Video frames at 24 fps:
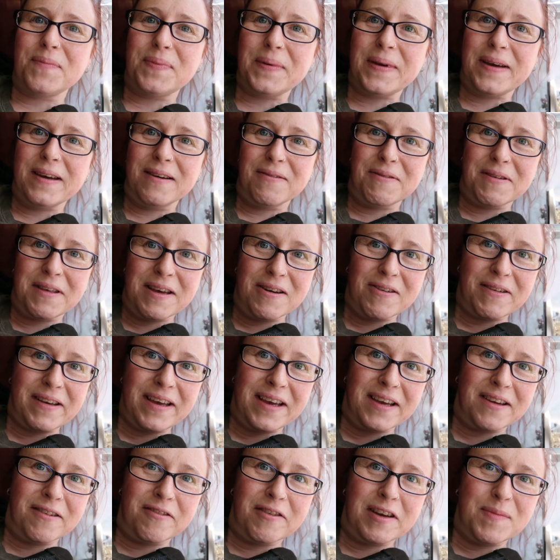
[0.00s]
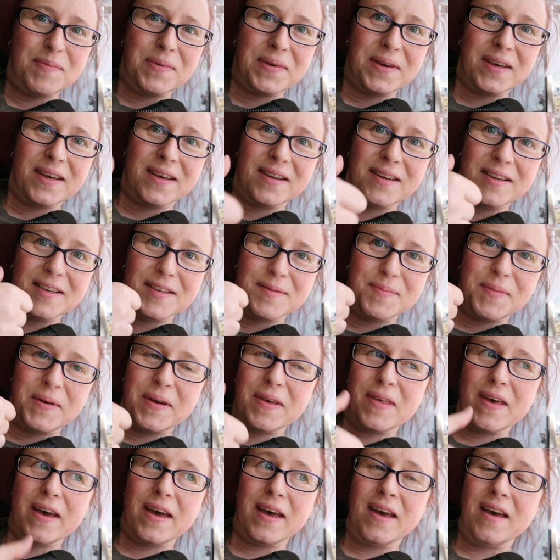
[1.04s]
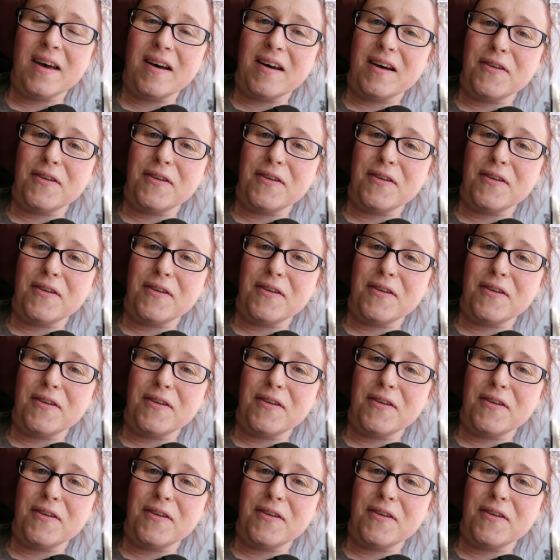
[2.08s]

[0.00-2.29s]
bit without getting IB in. He's by there.